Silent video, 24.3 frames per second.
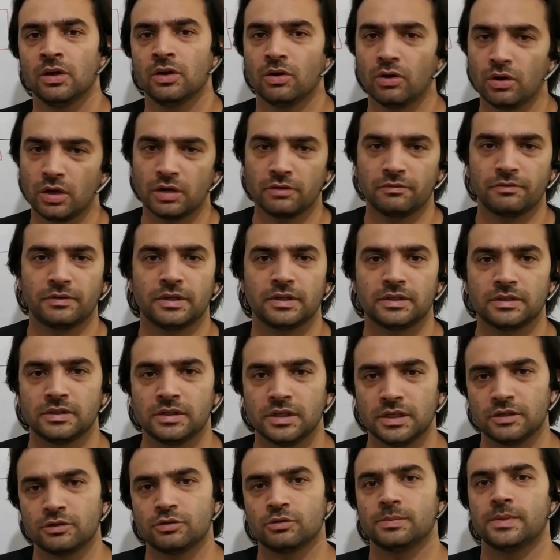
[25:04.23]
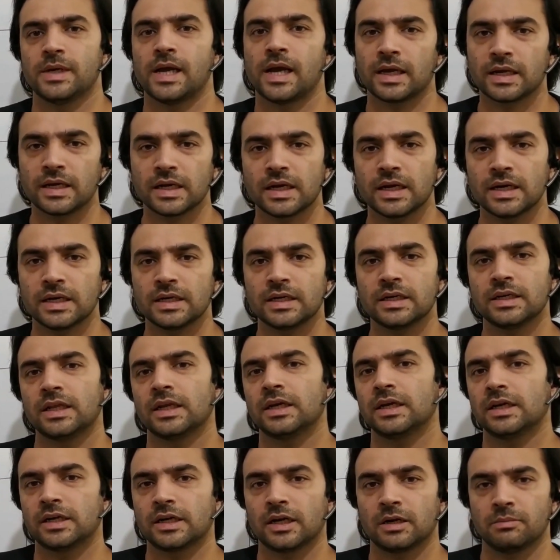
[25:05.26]
Or if it needs to be aggregated,
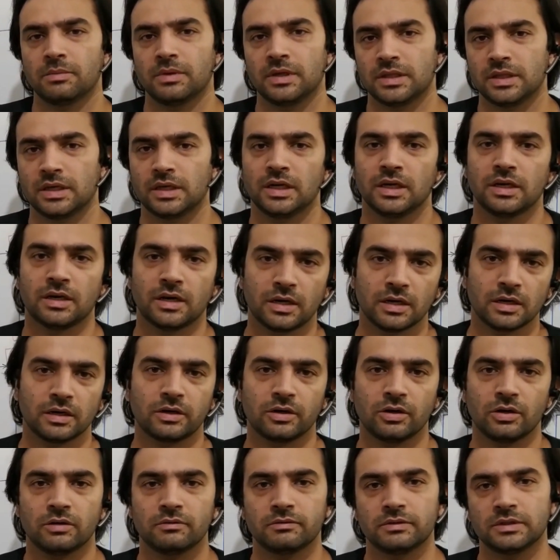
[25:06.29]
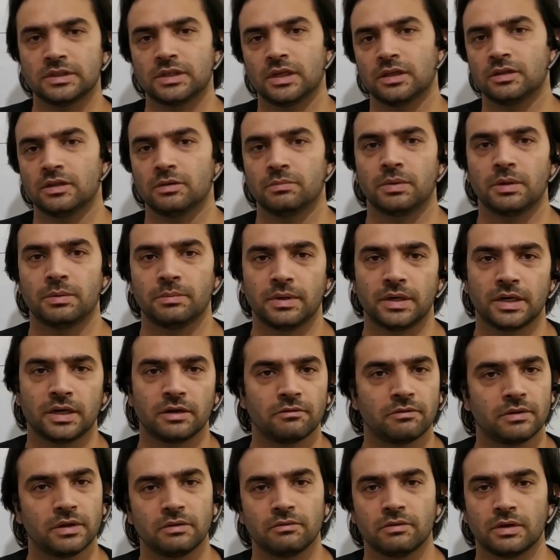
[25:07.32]
then it can basically run a cron which does the payment
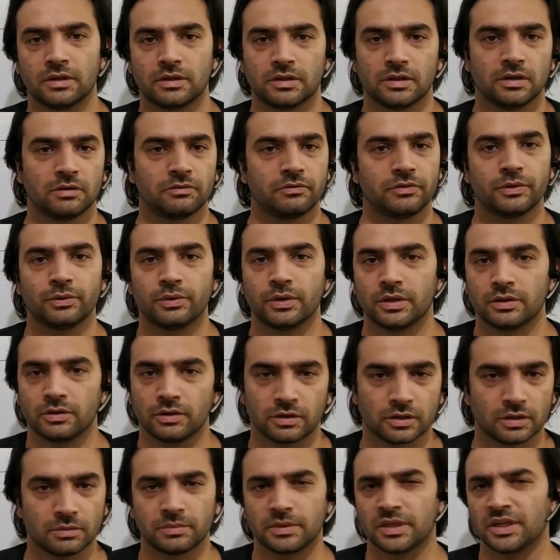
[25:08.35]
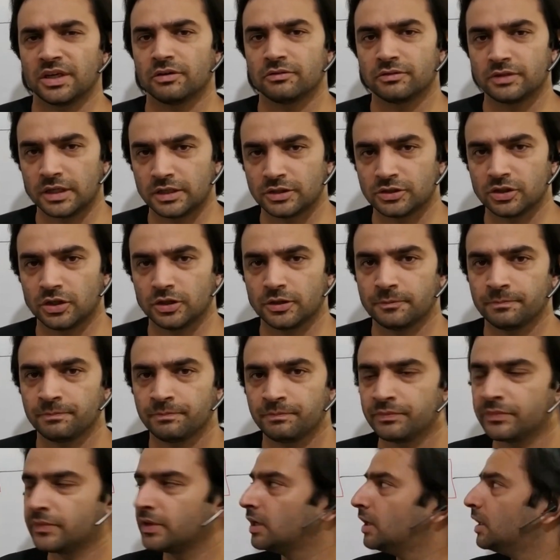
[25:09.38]
every once in a few days or something of that sort.
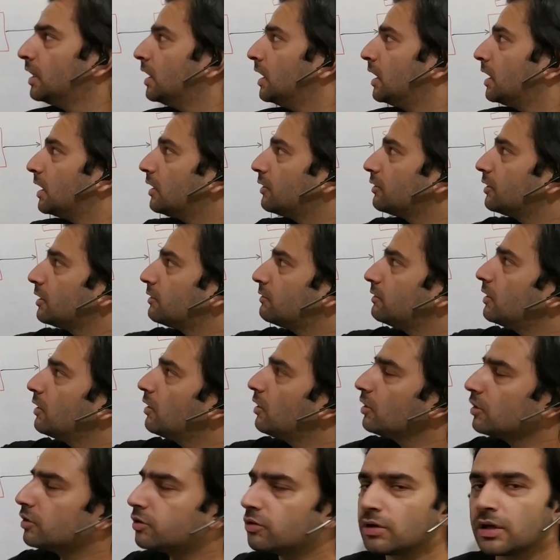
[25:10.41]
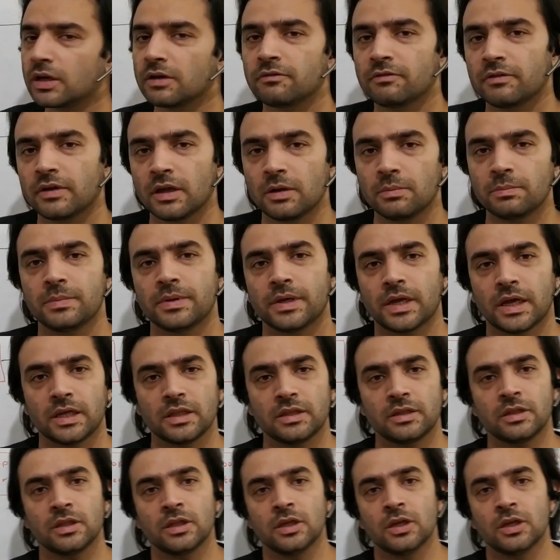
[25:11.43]
Now, this will also give APIs.